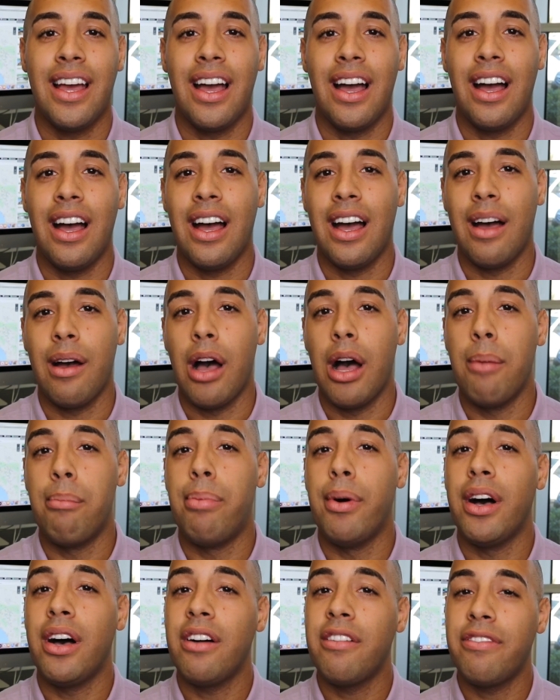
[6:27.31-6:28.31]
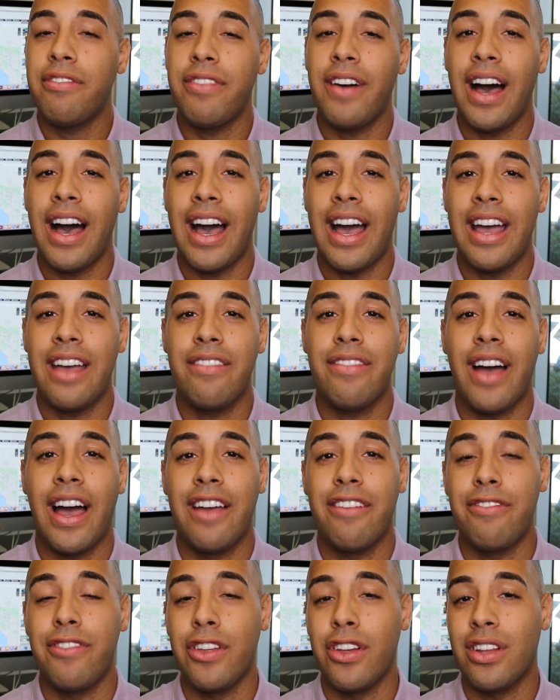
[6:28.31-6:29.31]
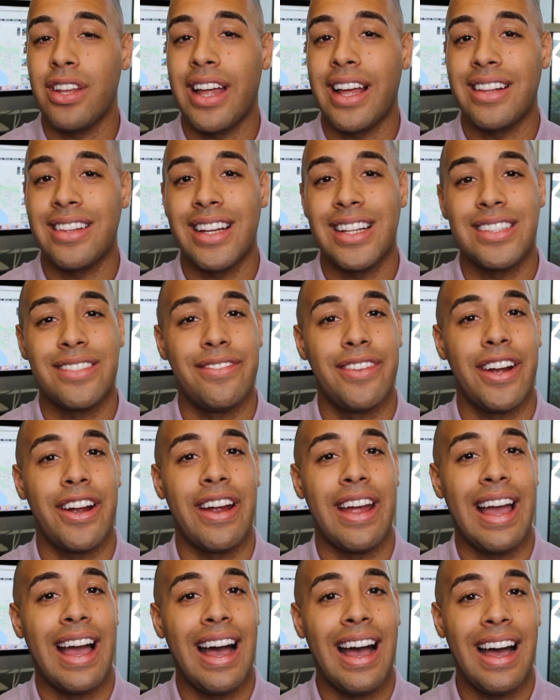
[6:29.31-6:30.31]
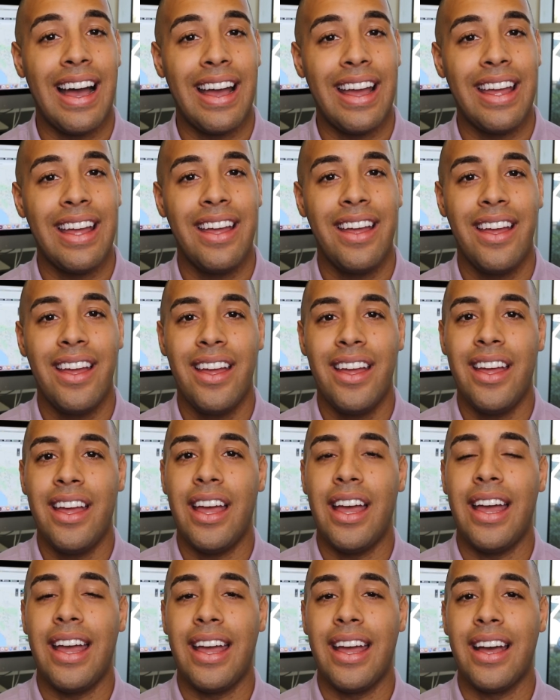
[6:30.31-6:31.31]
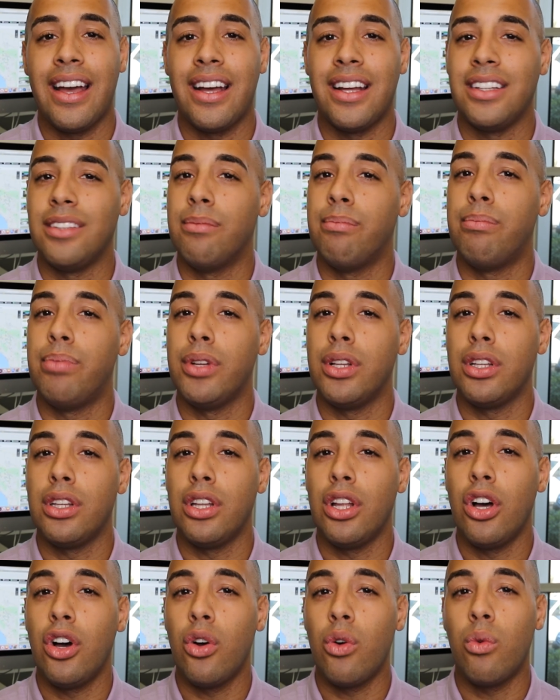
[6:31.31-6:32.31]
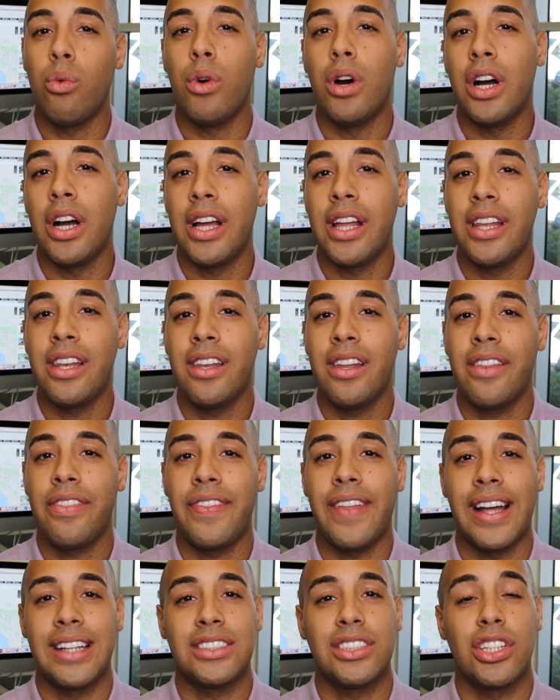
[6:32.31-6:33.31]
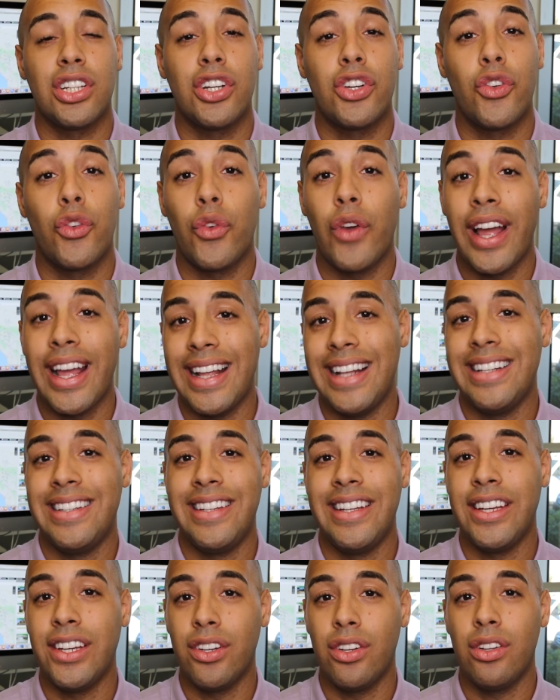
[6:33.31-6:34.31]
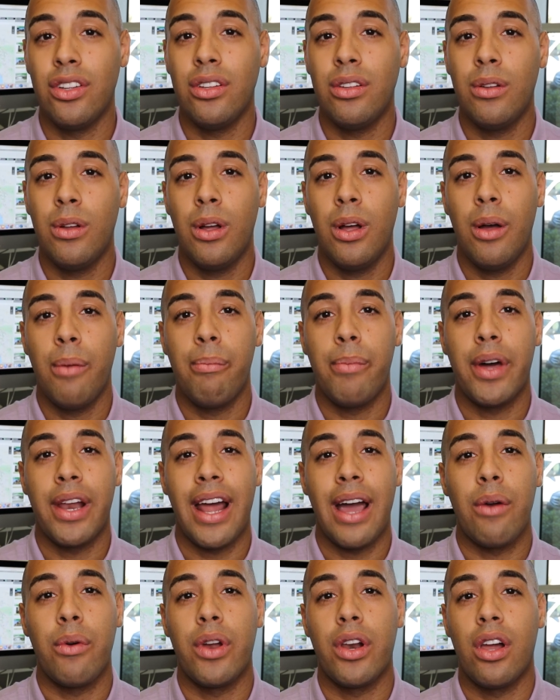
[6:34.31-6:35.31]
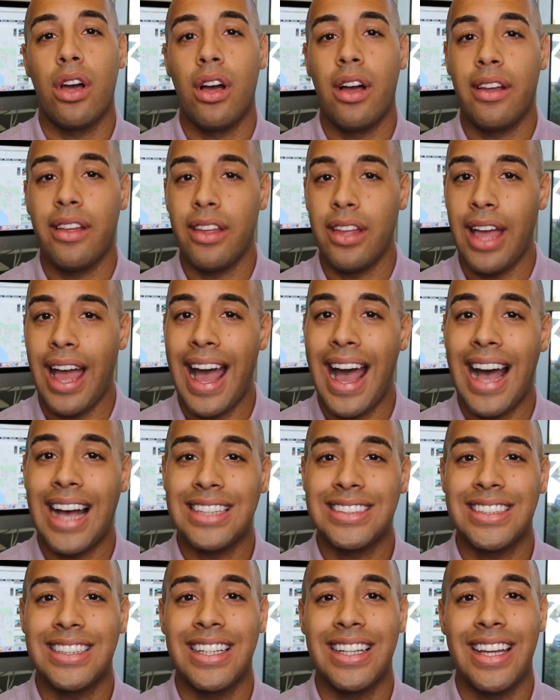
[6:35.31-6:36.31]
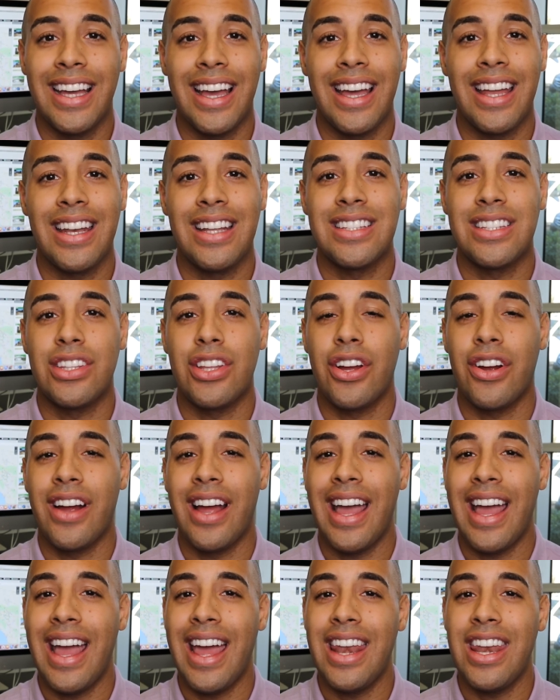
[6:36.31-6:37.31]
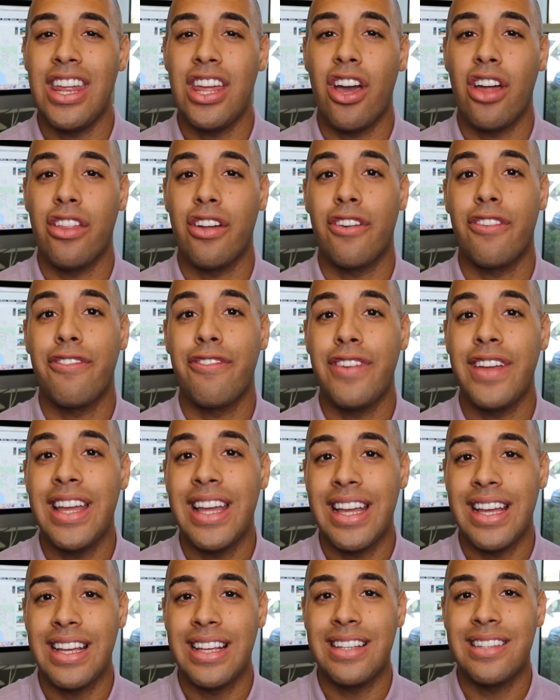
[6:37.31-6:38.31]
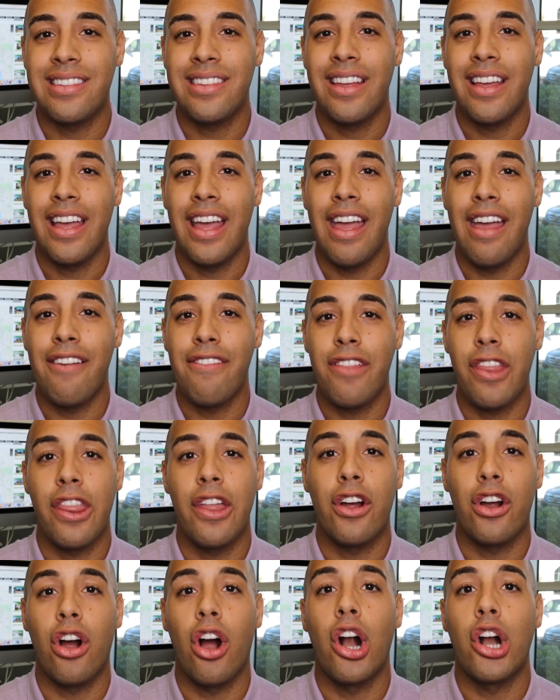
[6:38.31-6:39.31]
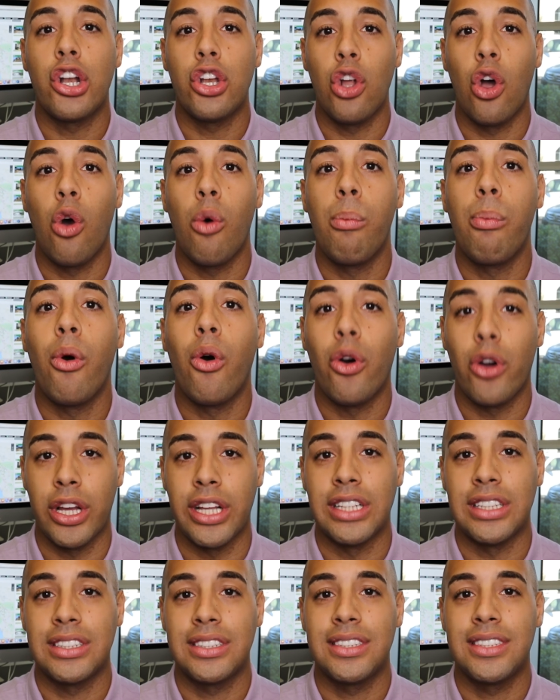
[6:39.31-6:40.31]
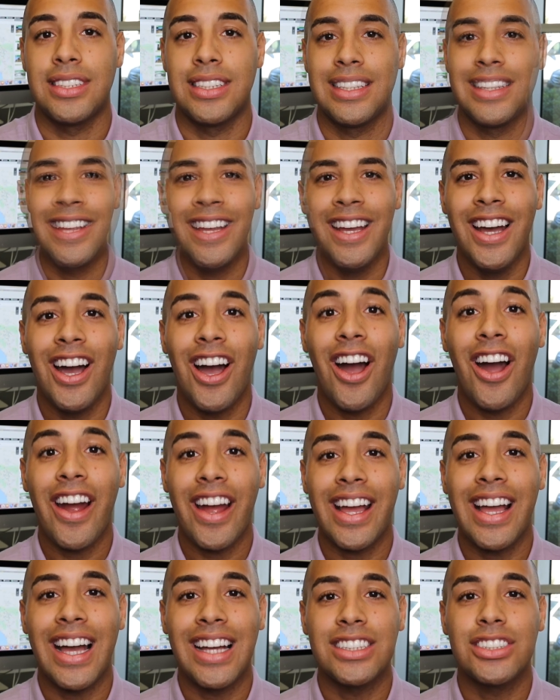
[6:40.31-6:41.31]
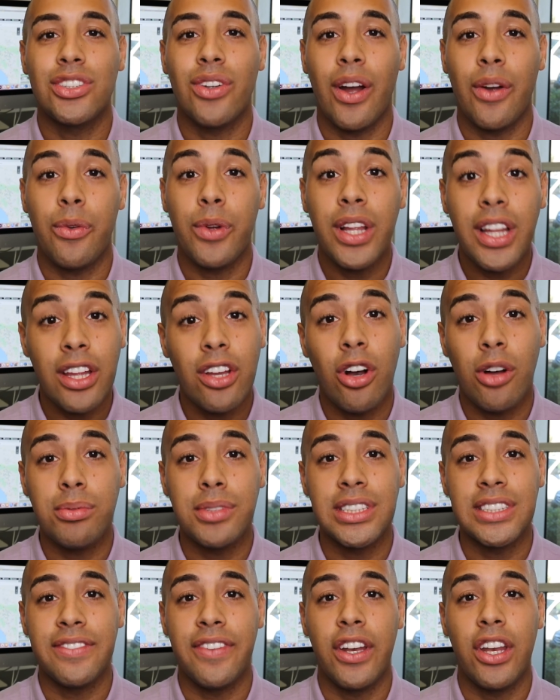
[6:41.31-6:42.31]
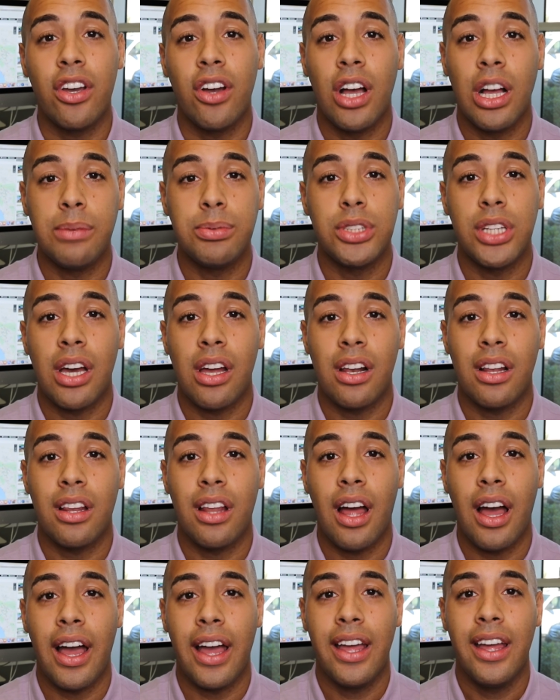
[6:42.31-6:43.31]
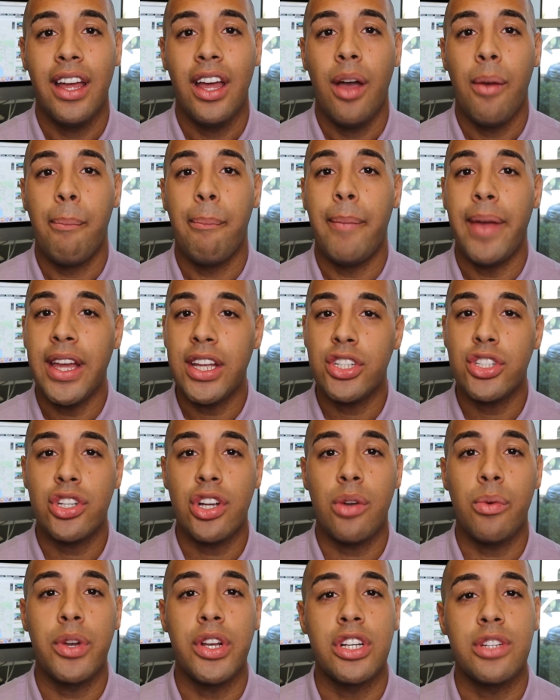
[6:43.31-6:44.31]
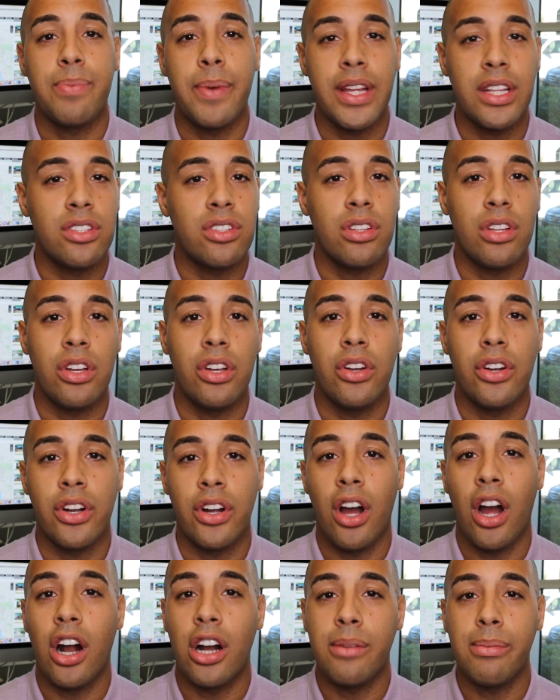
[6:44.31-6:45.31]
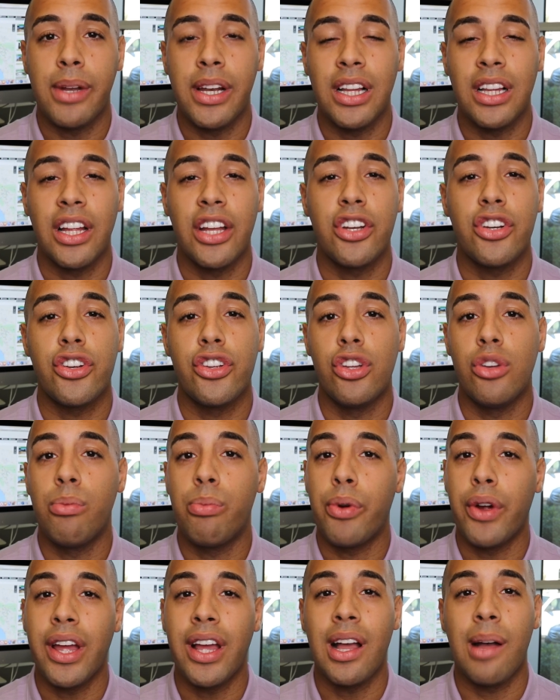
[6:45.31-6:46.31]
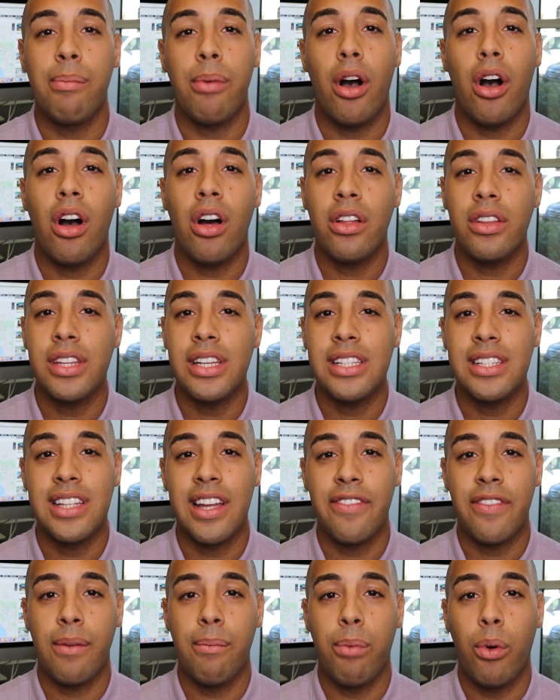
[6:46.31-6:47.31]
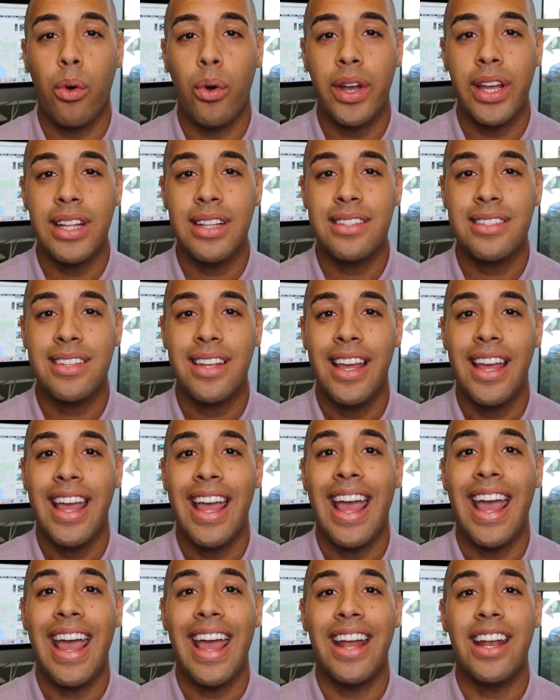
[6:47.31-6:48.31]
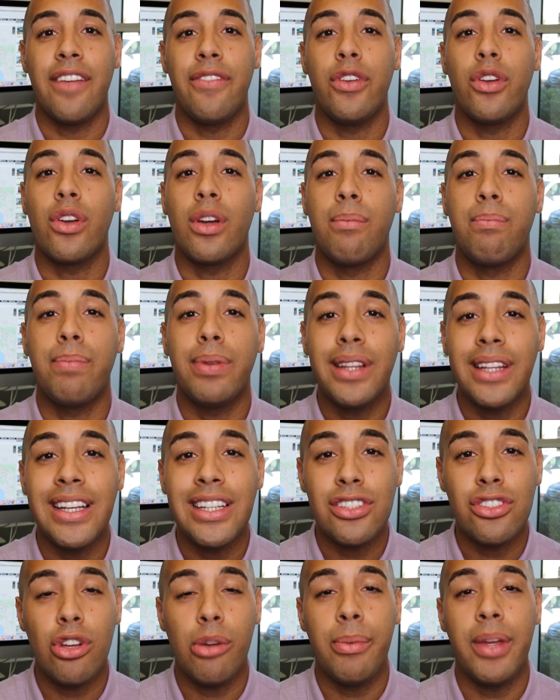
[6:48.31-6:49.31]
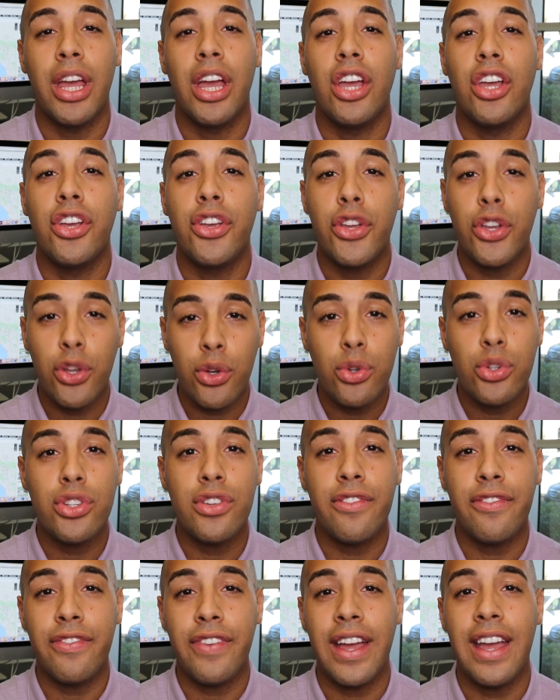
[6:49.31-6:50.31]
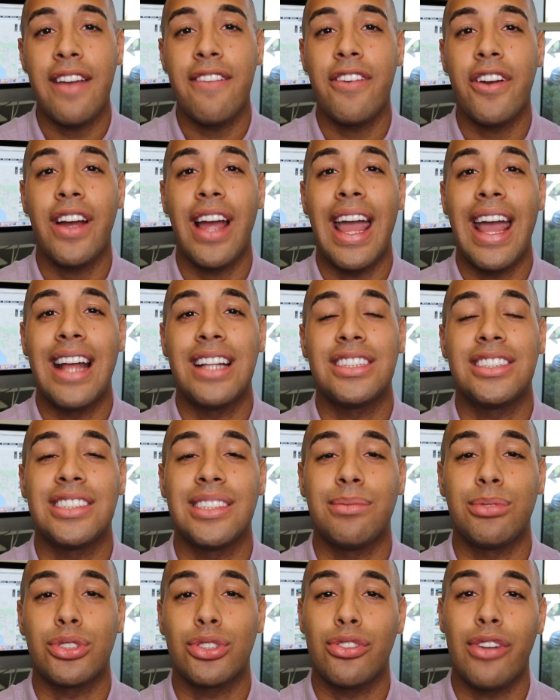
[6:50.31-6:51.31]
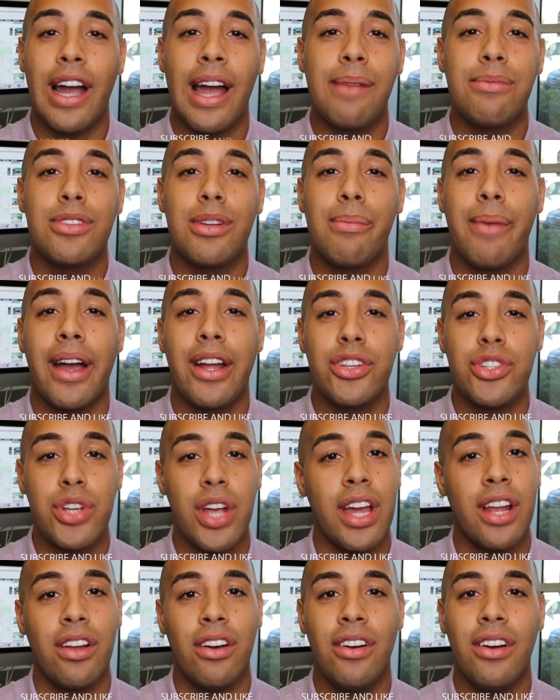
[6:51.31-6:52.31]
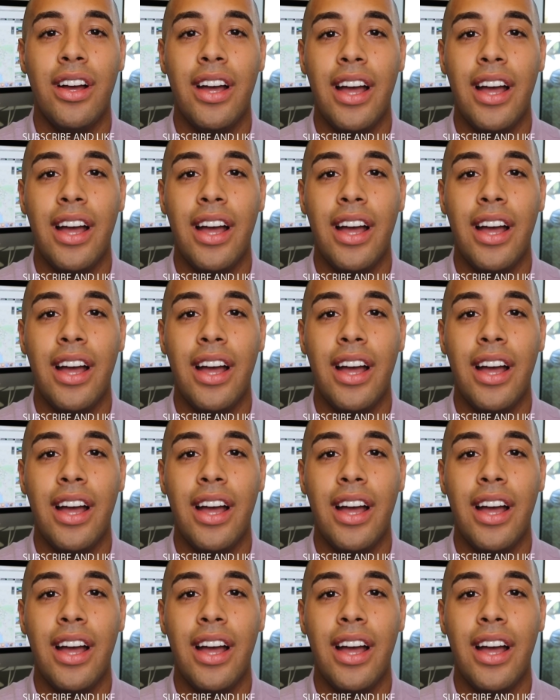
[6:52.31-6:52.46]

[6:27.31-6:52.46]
Above 5, I feel like that's very high. And below 1, that's a great deal. But I would ask again, is there any other fees if there are no points? All right, guys, so I really hope this video helps you out a lot. Make sure when you're speaking to your hard money lender, you bring up all these different points. And if you could please do me a huge favor and subscribe to my channel.